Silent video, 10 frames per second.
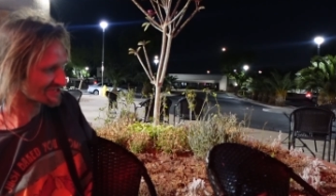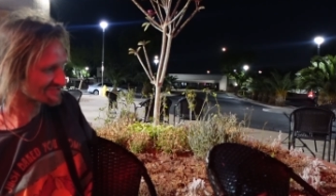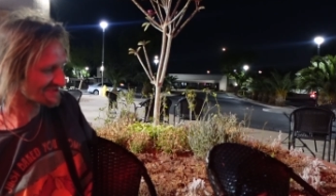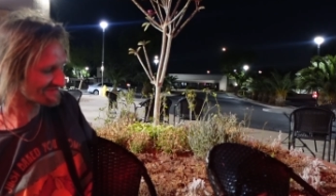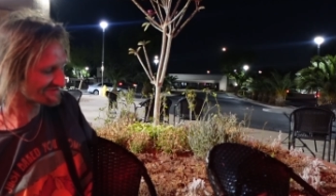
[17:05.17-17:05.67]

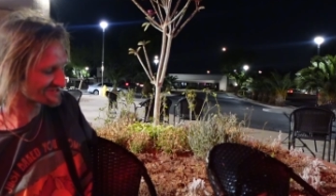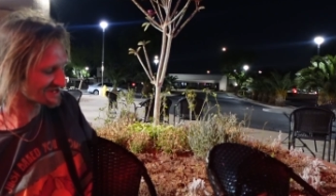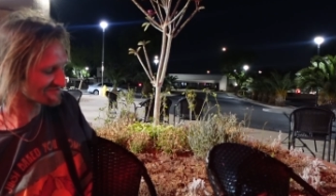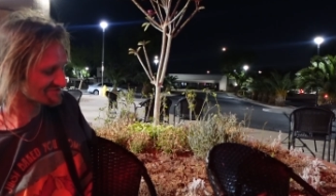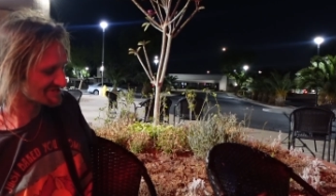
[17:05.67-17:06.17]
That might be
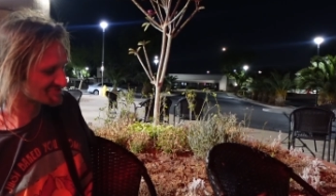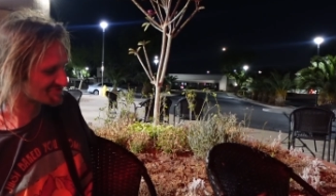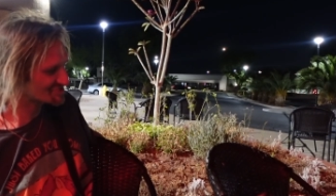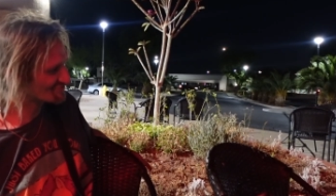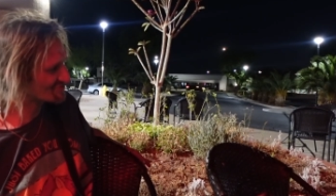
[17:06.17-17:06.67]
kind of a lot to
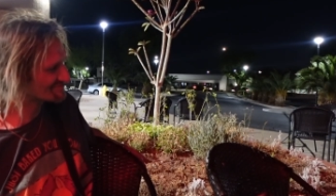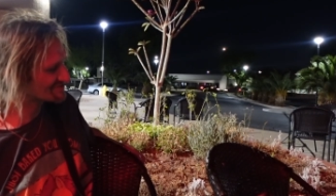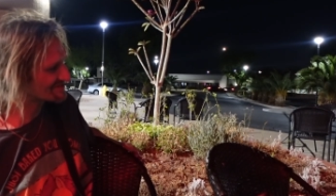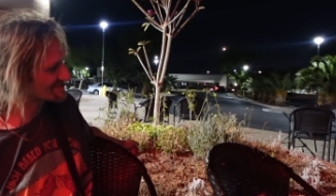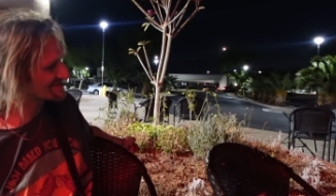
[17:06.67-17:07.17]
wish for,
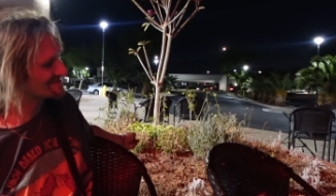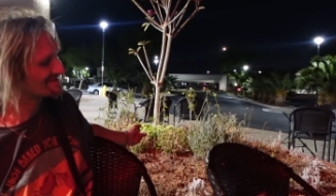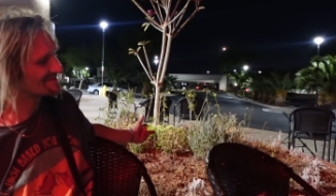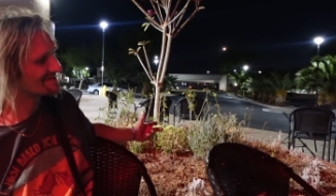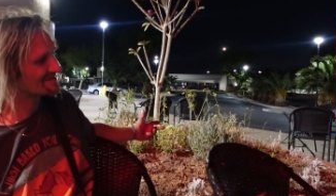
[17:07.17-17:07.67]
but
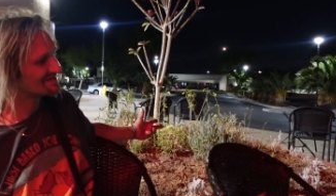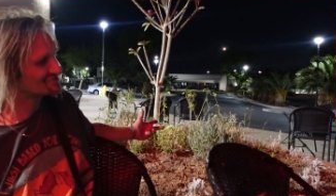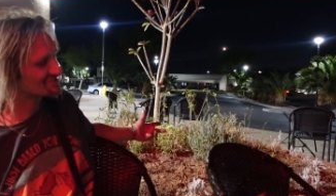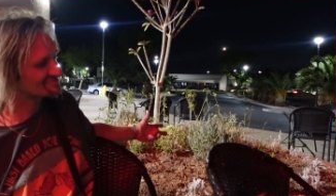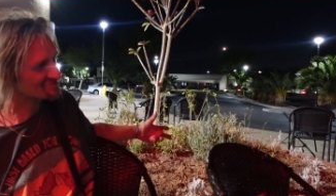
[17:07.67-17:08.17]
it
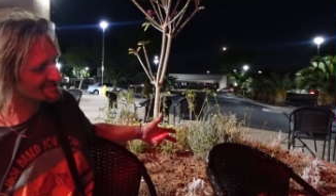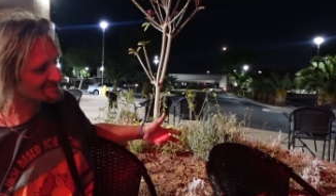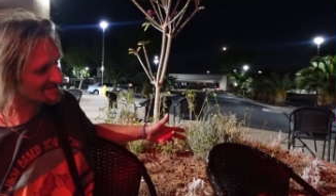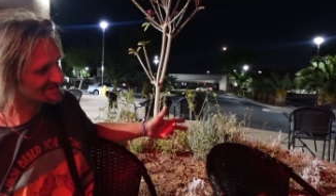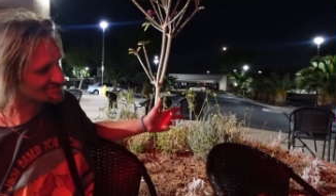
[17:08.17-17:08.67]
seems like
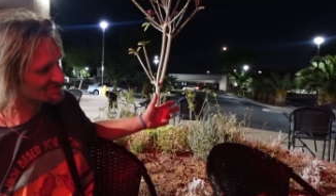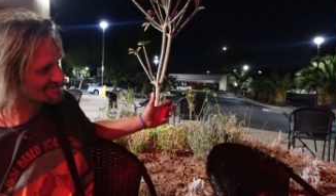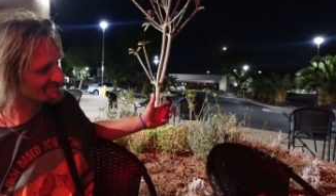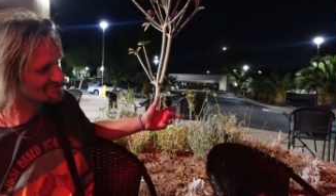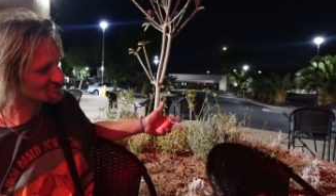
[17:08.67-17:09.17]
that is
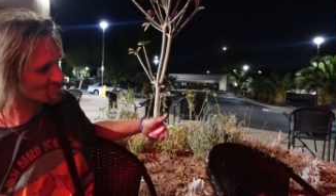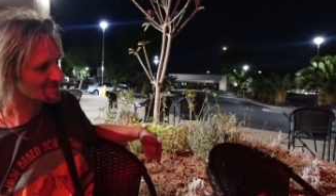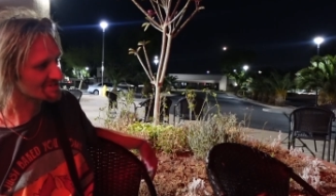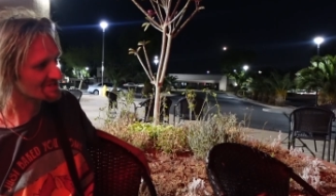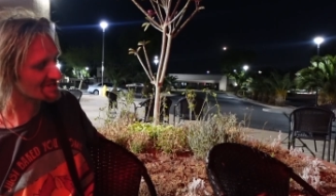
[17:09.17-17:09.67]
how things
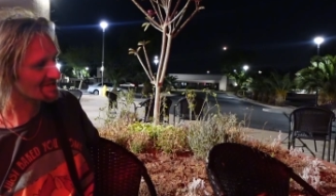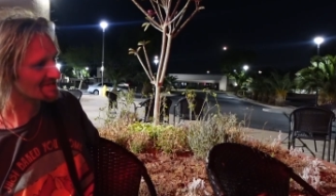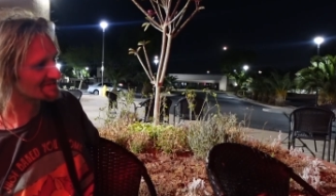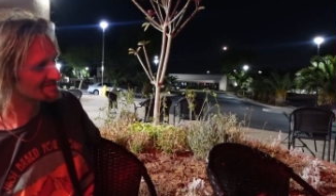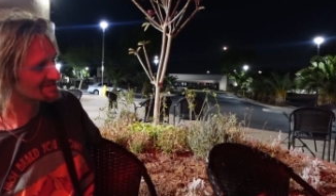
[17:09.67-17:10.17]
work.
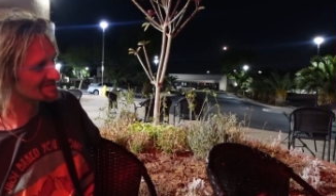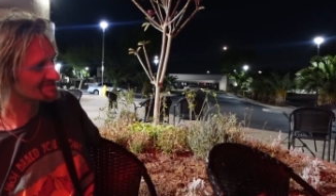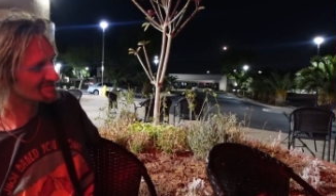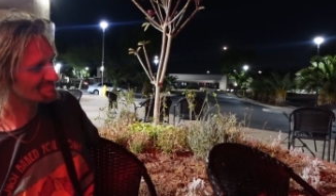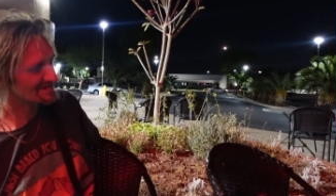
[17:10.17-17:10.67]
And
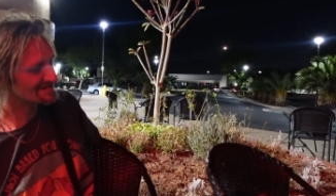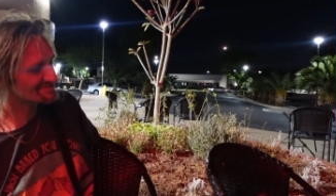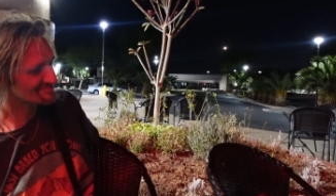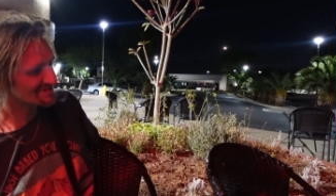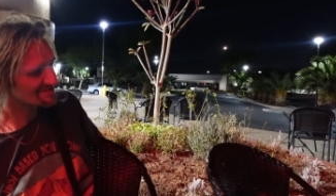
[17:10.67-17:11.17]
looking back
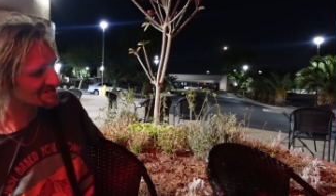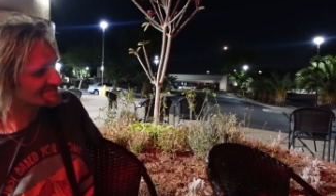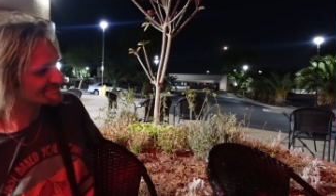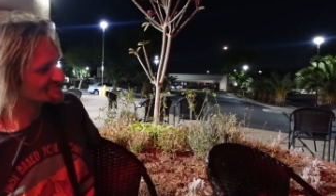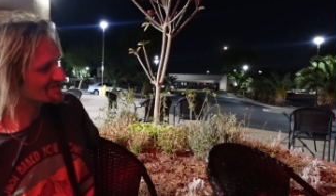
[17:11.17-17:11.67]
over my
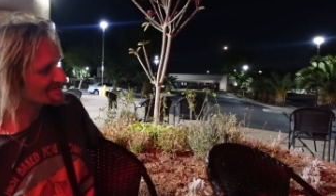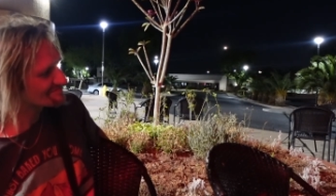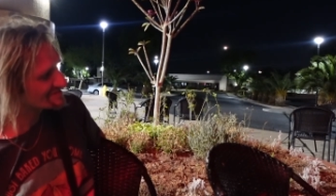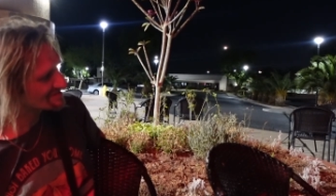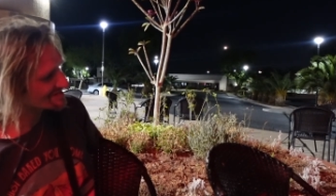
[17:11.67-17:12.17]
life, it's kind
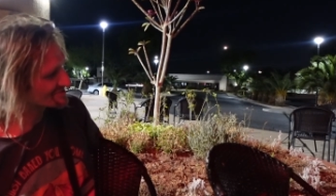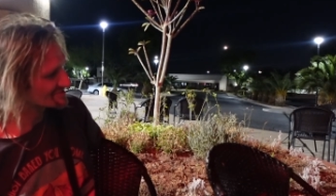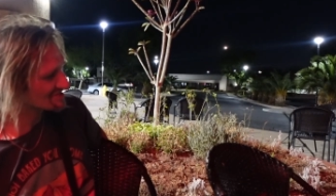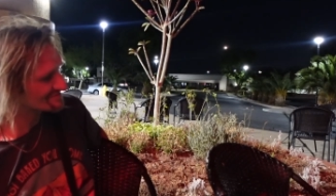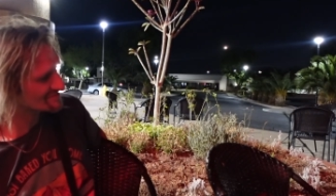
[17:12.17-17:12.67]
of been like the
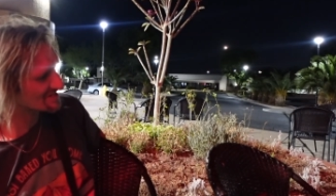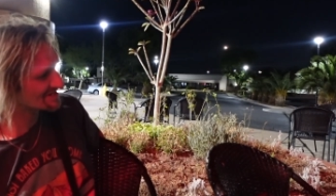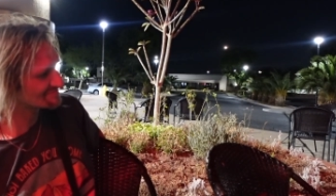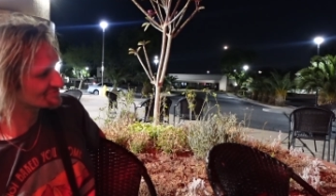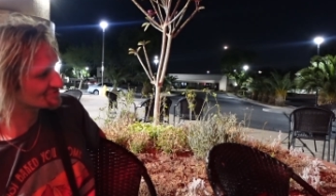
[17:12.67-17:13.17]
tough
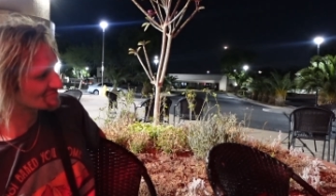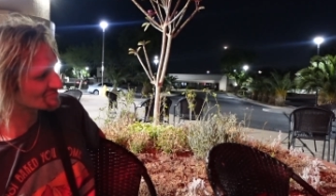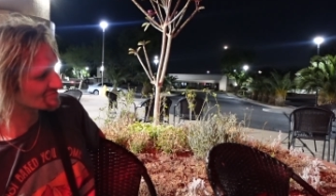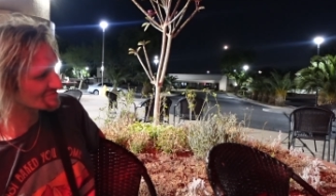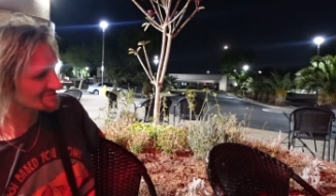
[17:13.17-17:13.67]
times,
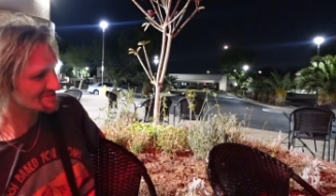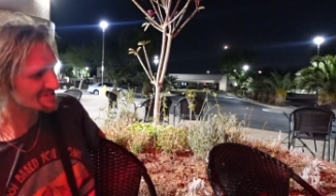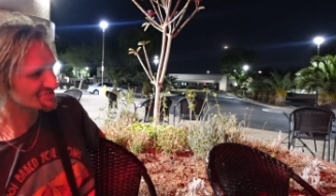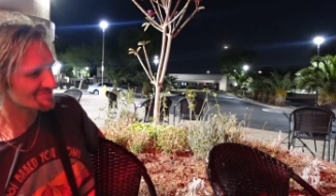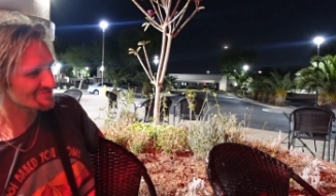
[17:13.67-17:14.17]
really
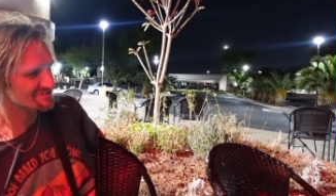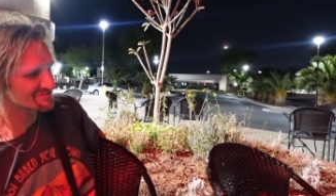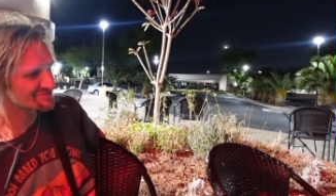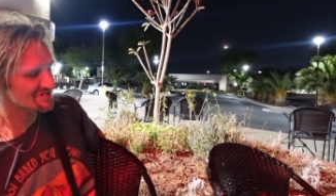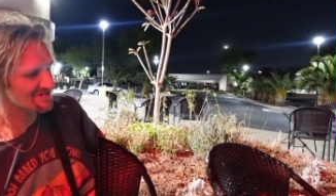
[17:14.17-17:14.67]
like some of
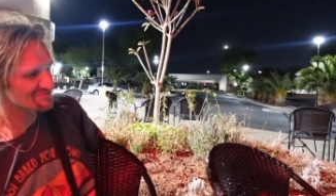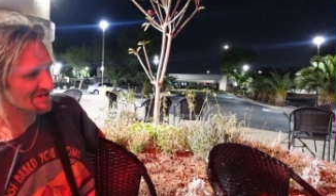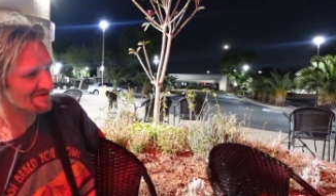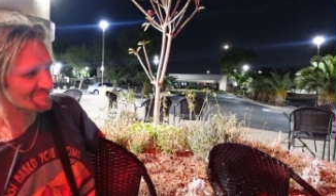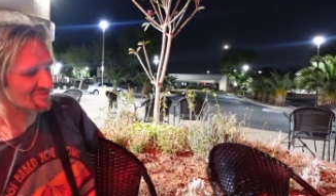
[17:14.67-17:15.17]
the good times. Like
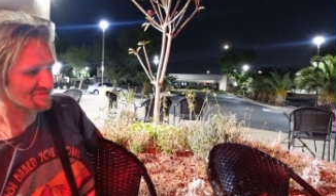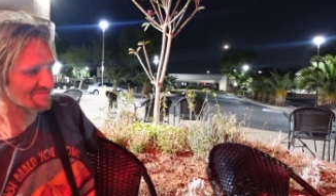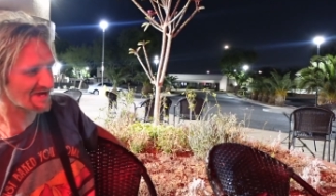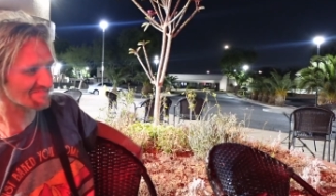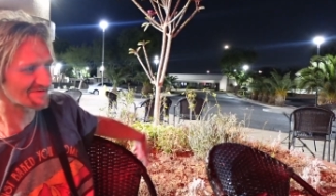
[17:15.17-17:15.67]
looking
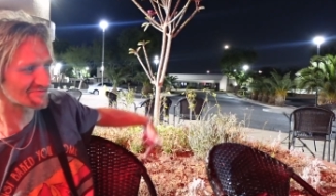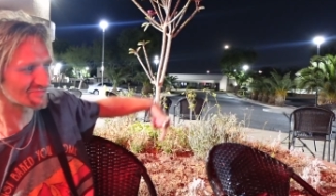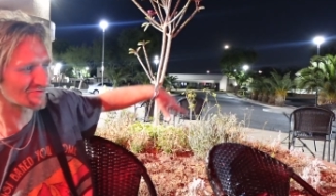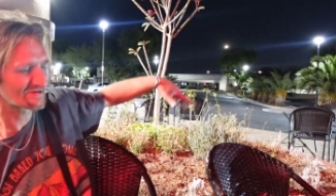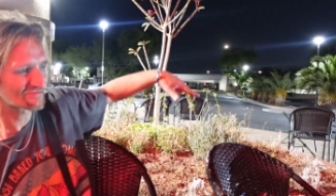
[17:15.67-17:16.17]
back, one
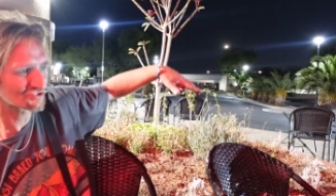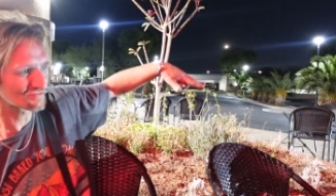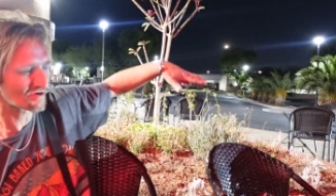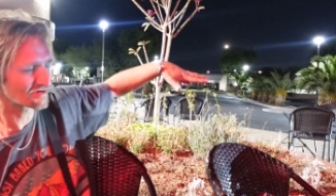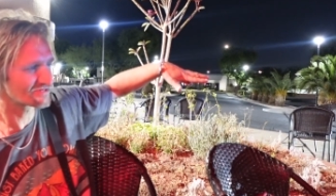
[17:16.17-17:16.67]
of my first
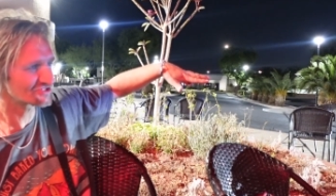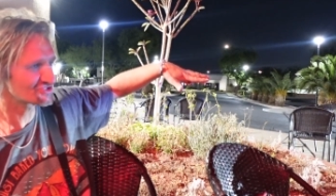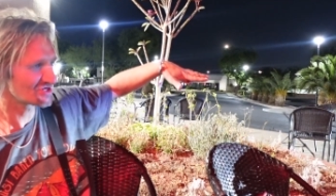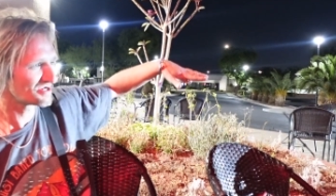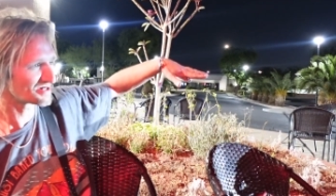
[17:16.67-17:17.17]
apartments
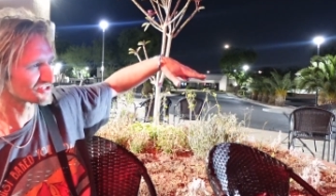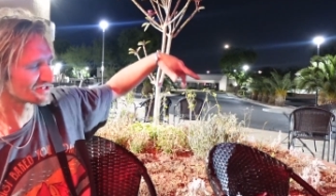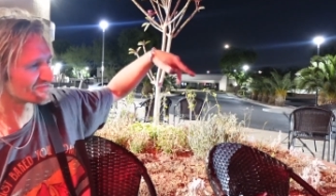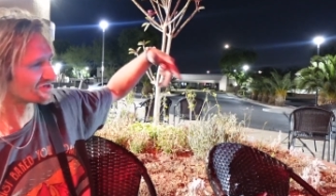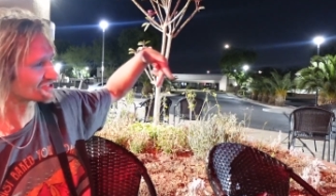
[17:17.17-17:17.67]
was
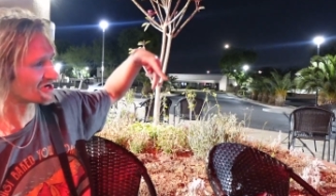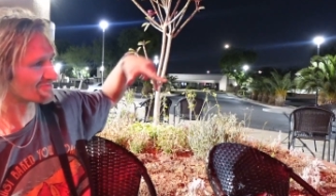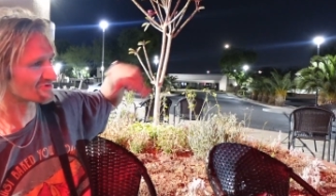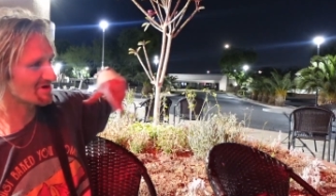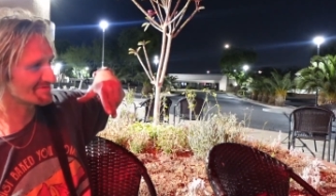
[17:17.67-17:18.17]
living on
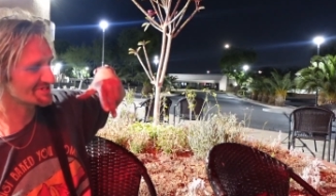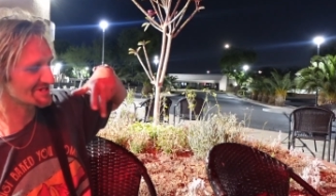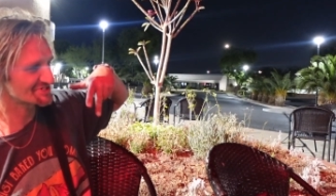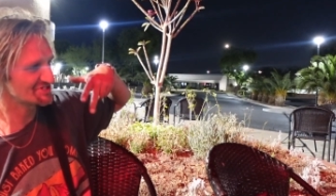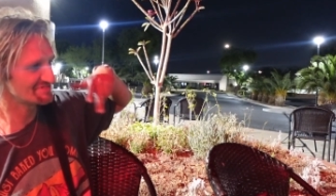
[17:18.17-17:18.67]
top ramen and
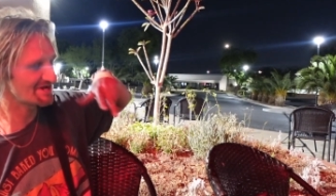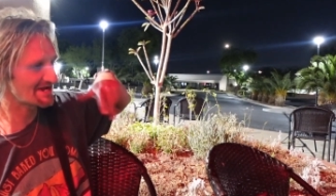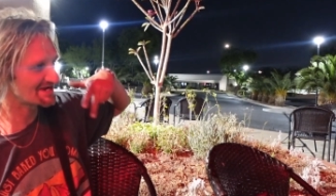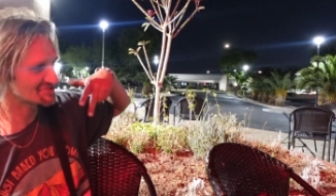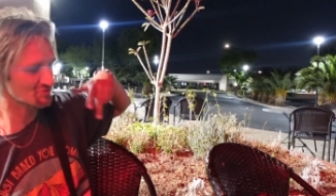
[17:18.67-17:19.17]
like tea
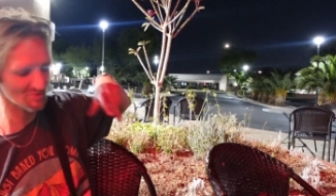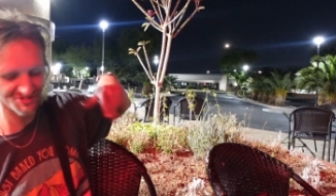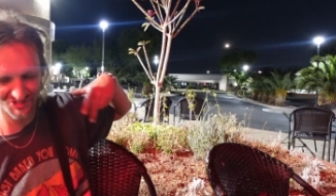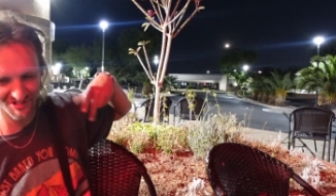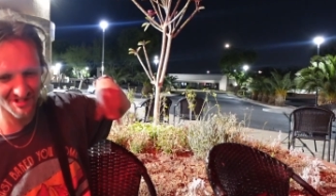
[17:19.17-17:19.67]
bags and
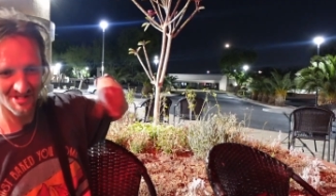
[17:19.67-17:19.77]
whiskey,